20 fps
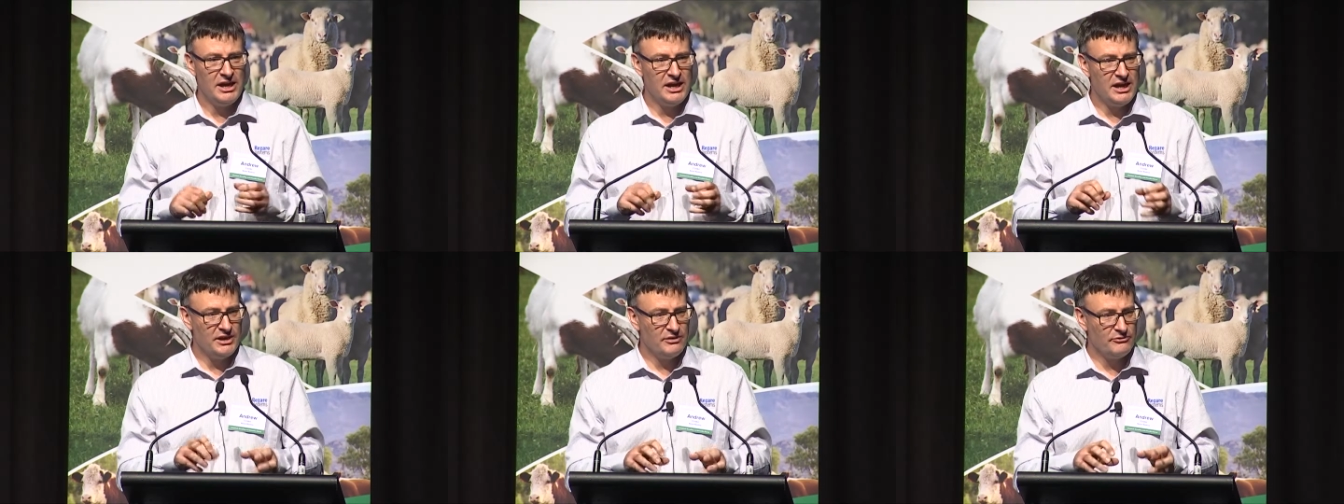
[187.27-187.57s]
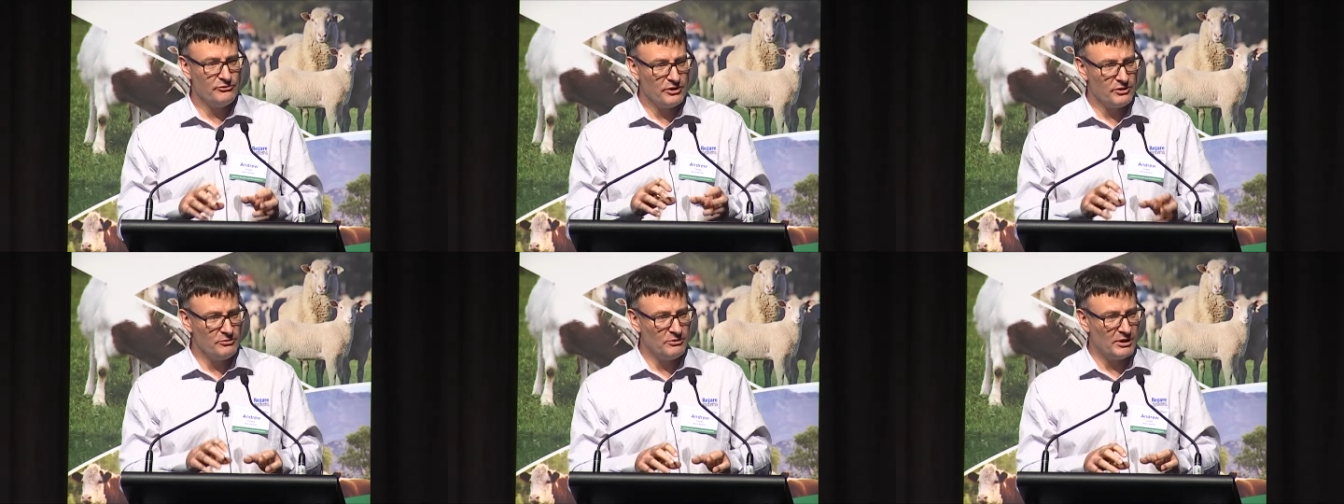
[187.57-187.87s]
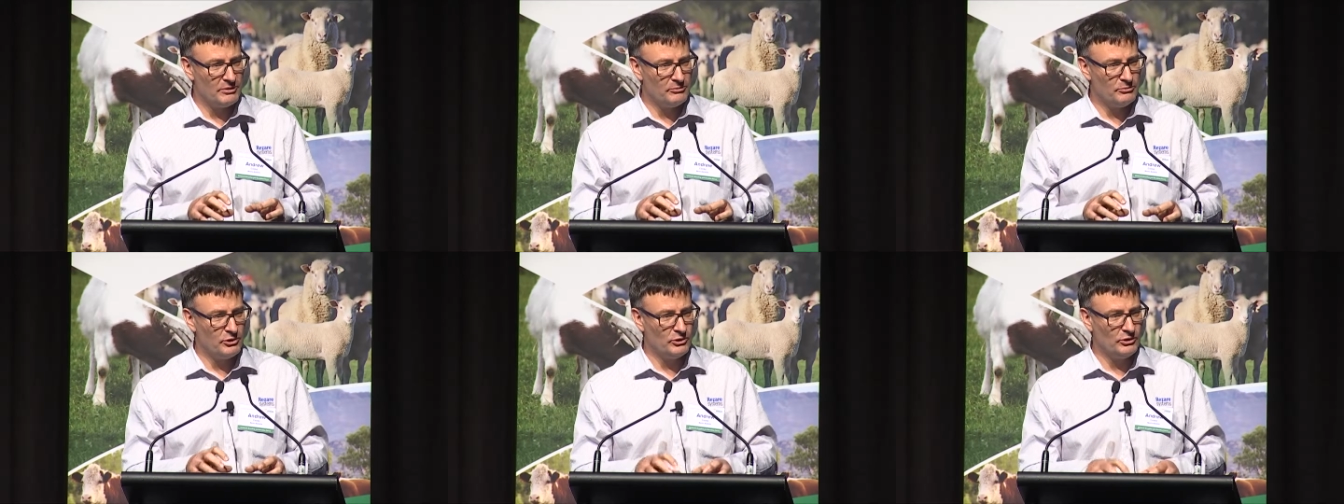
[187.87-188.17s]

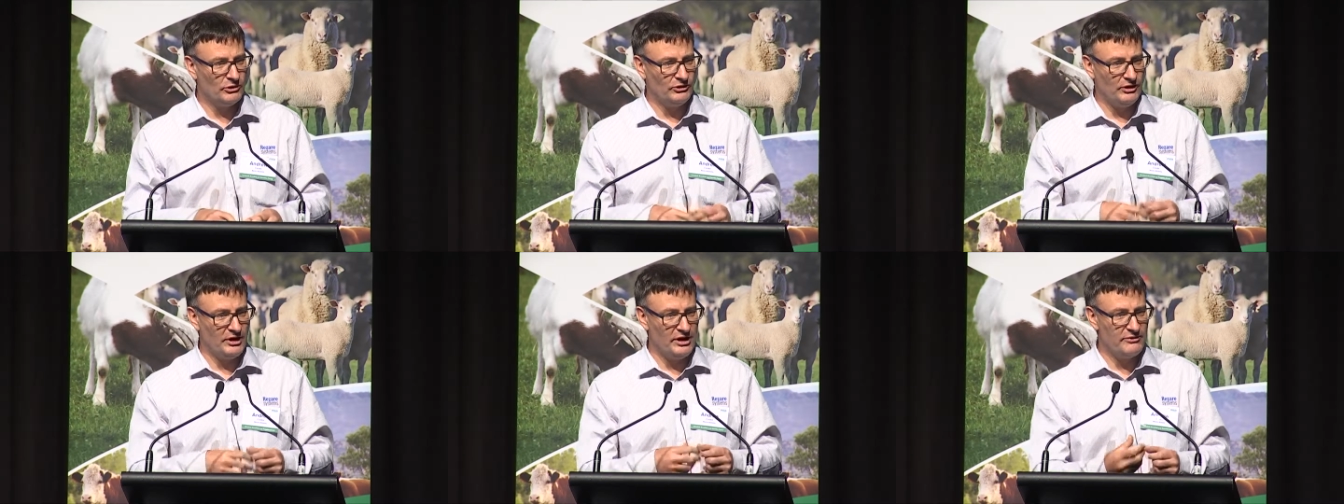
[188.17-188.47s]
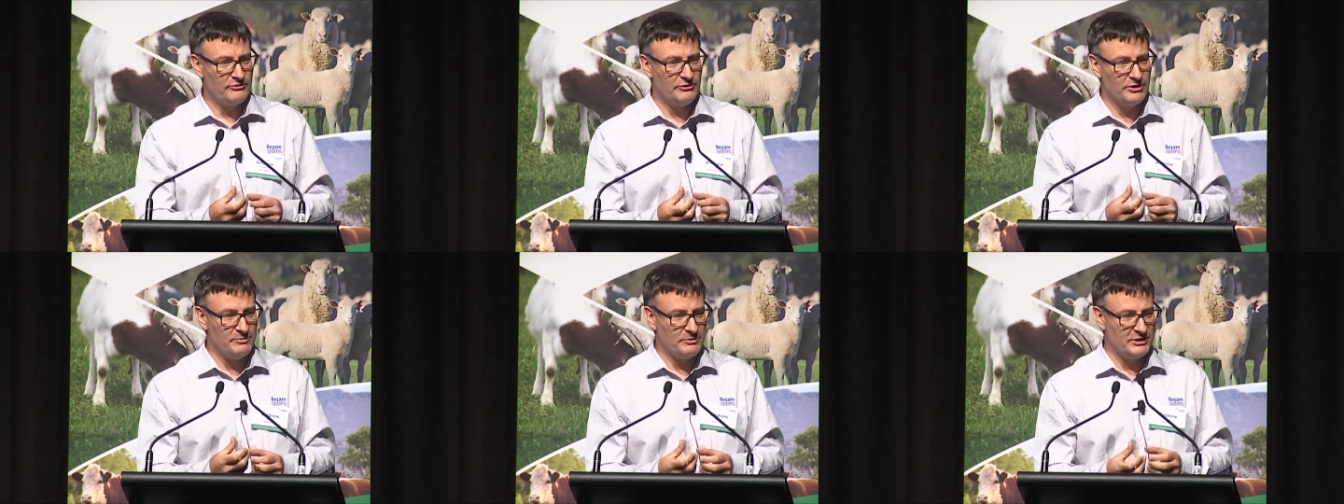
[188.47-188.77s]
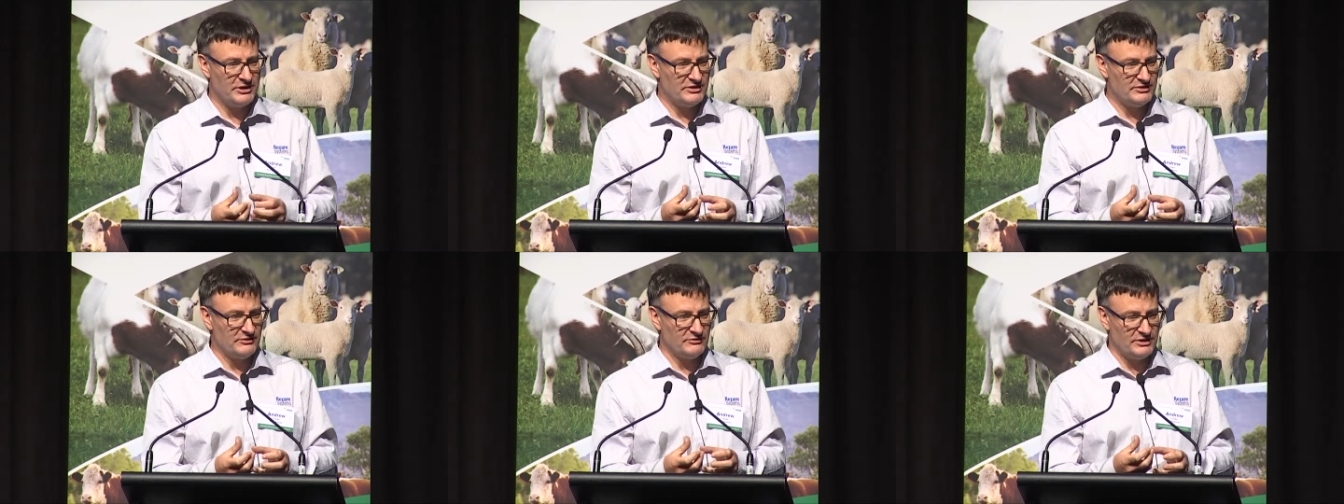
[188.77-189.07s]
everyone puts every
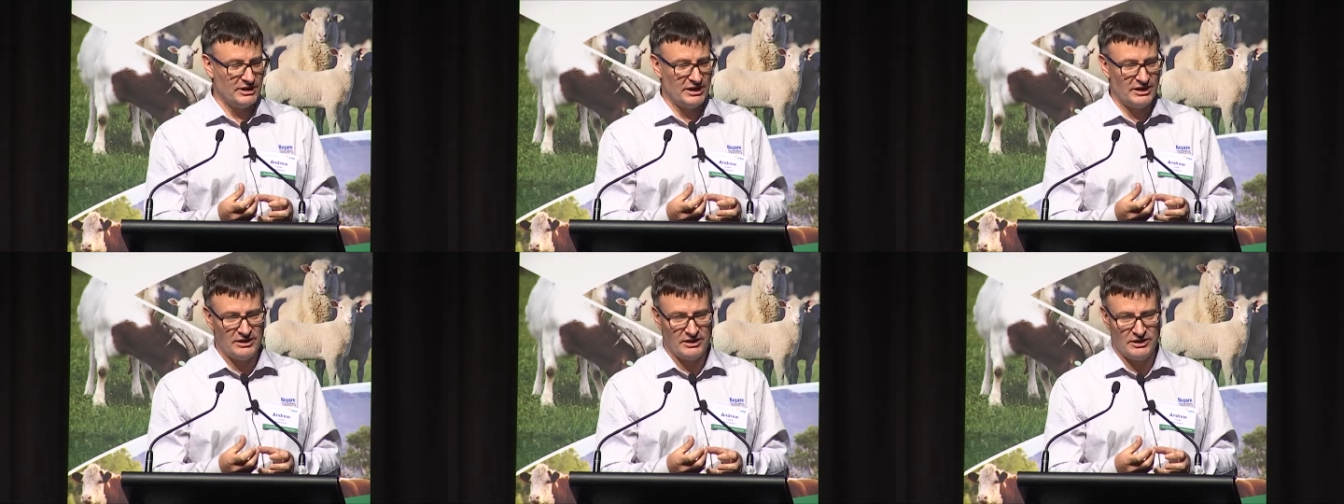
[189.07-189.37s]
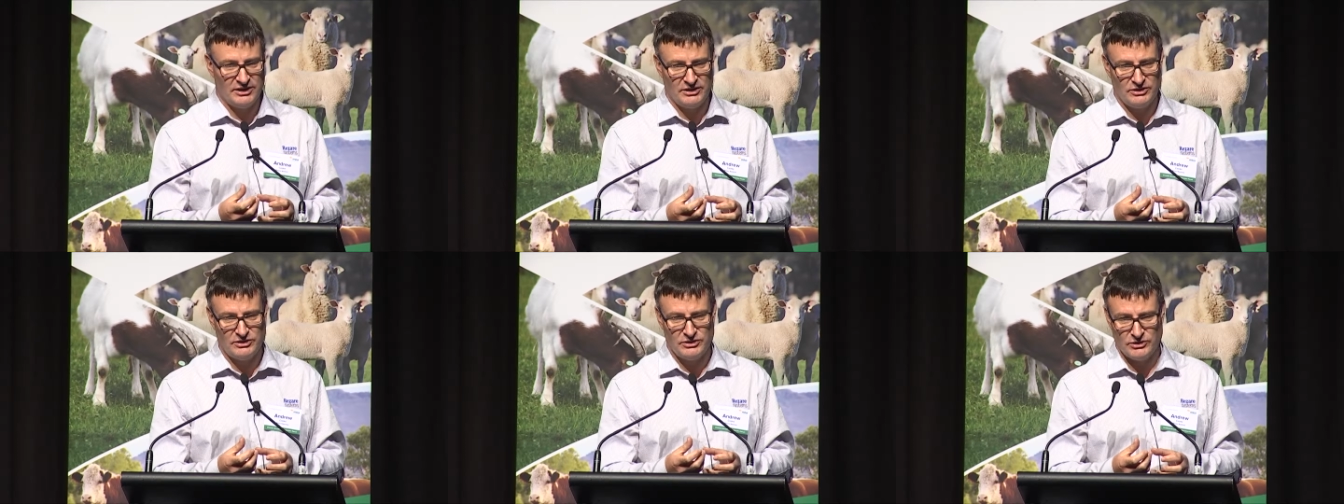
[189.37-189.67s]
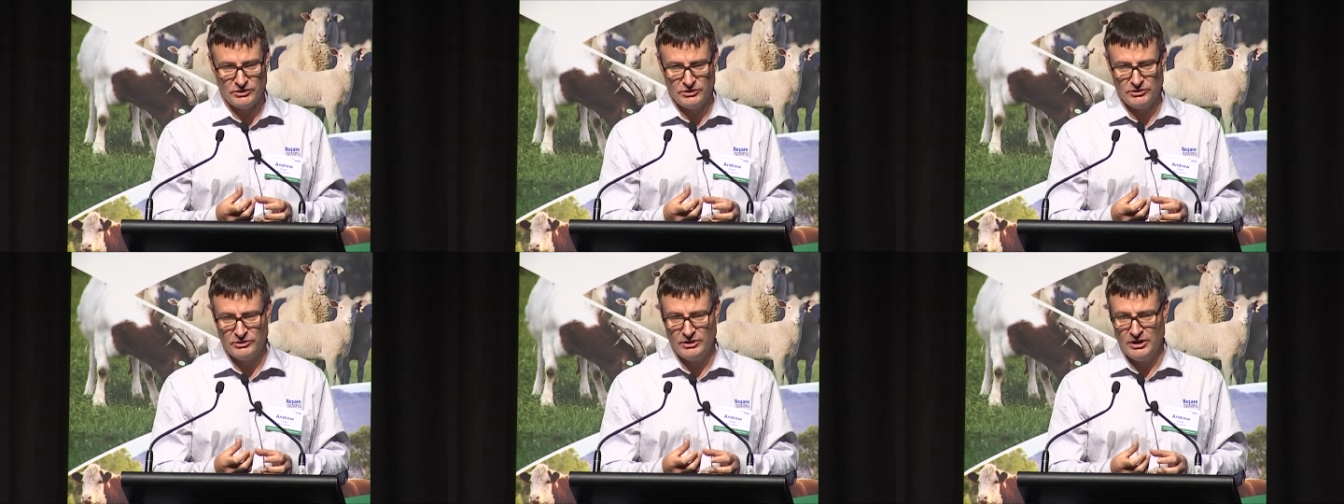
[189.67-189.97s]
piece of data
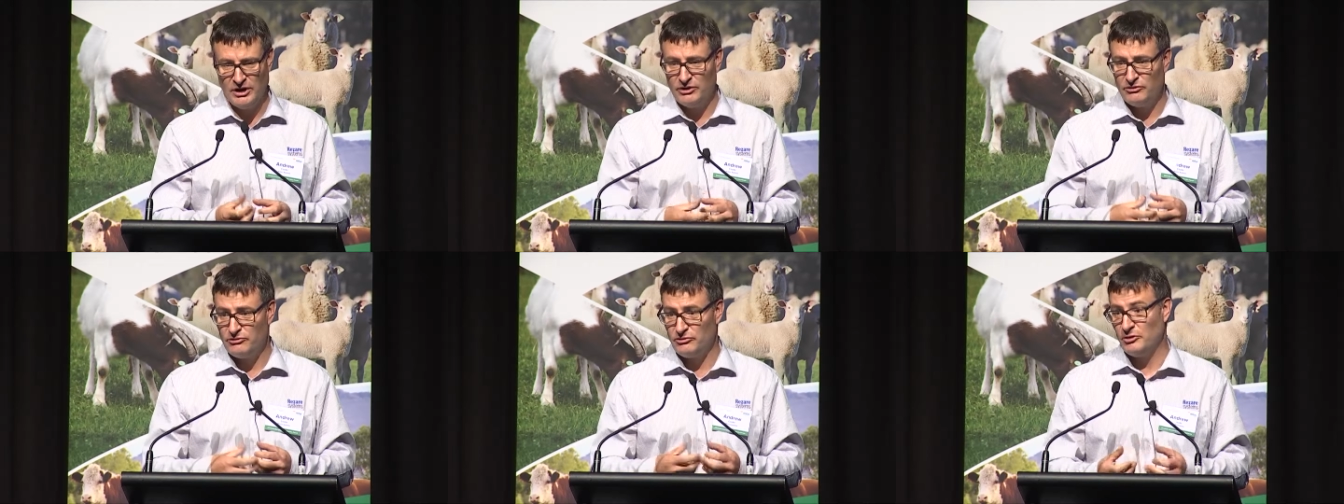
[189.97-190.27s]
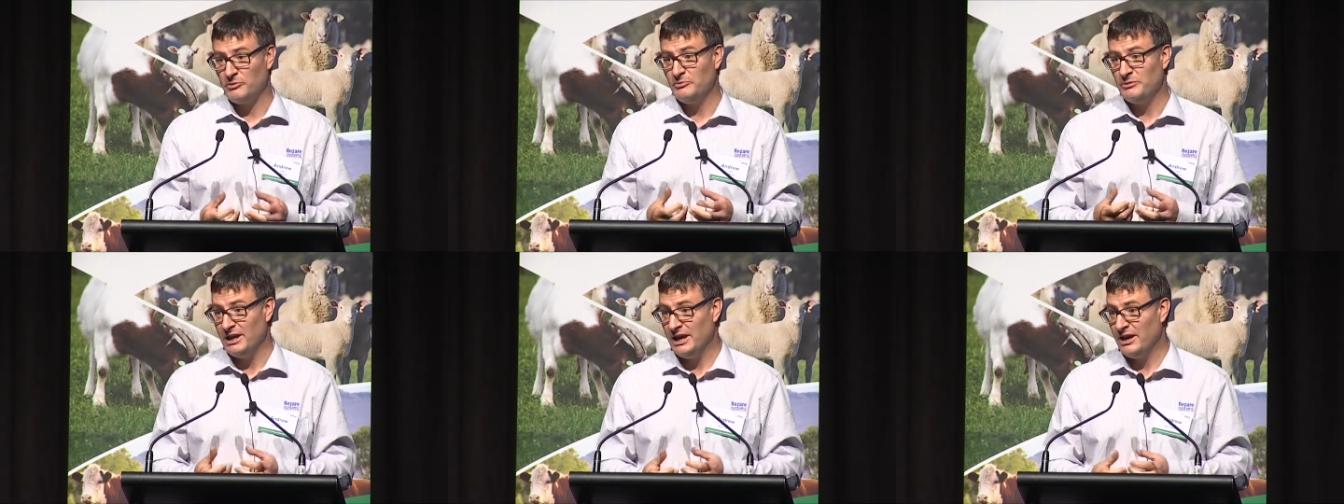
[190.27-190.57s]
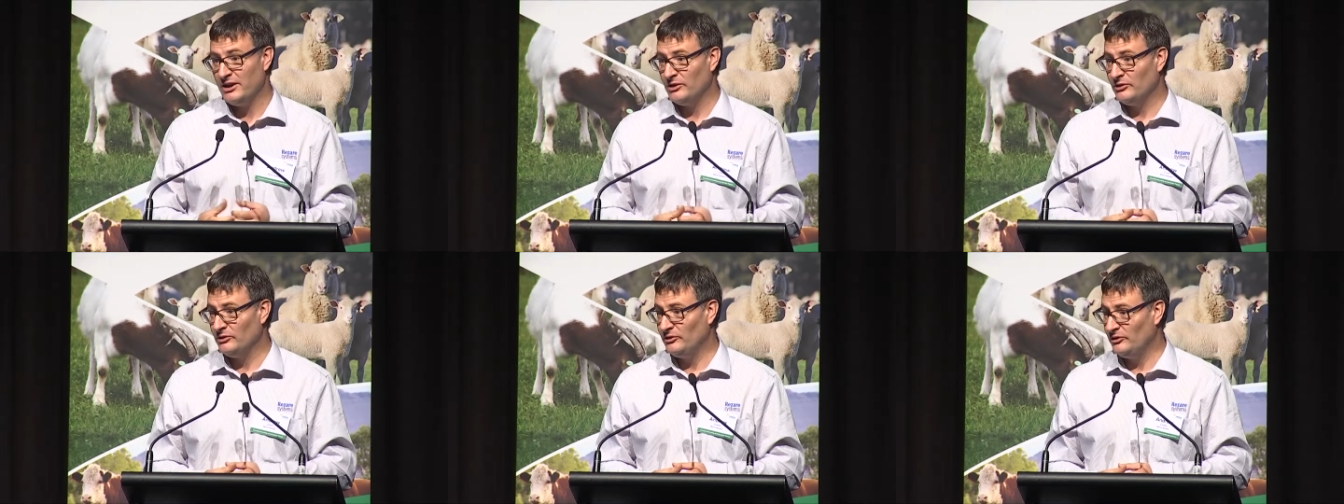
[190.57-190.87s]
into from the
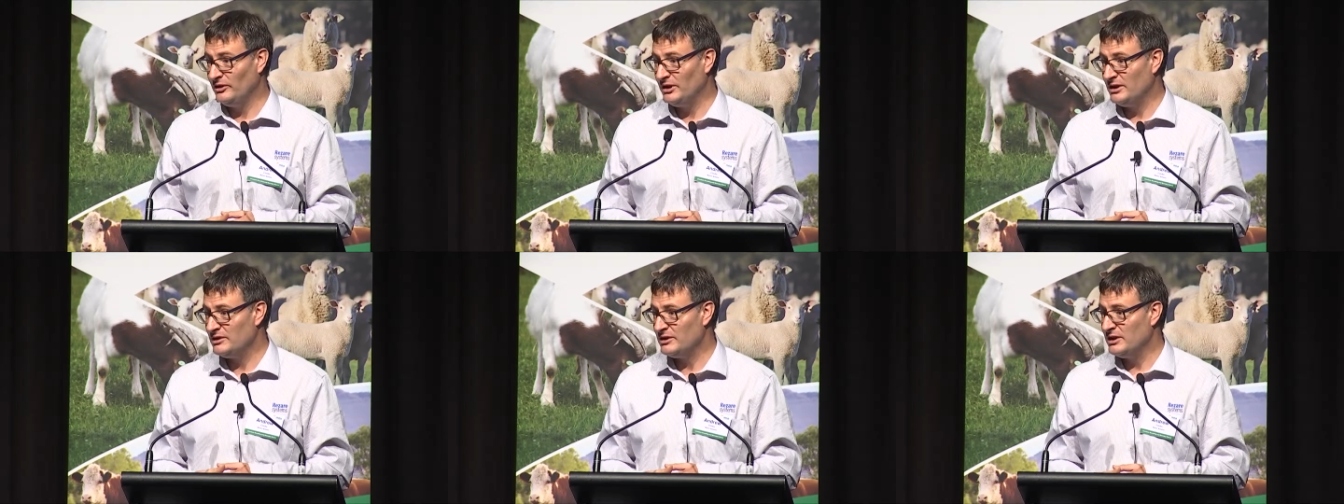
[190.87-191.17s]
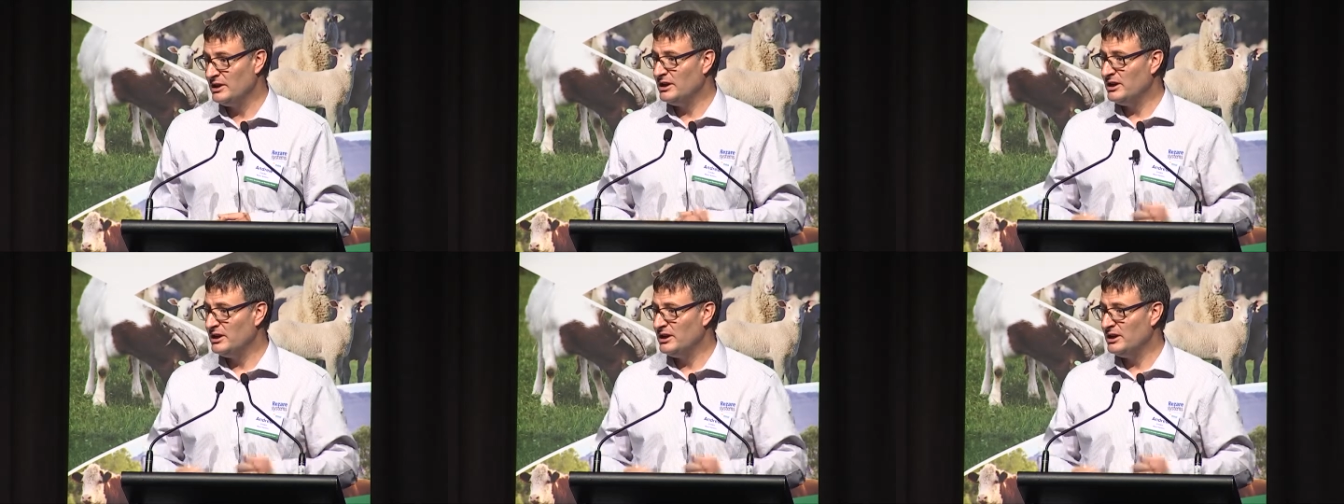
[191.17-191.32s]
outset.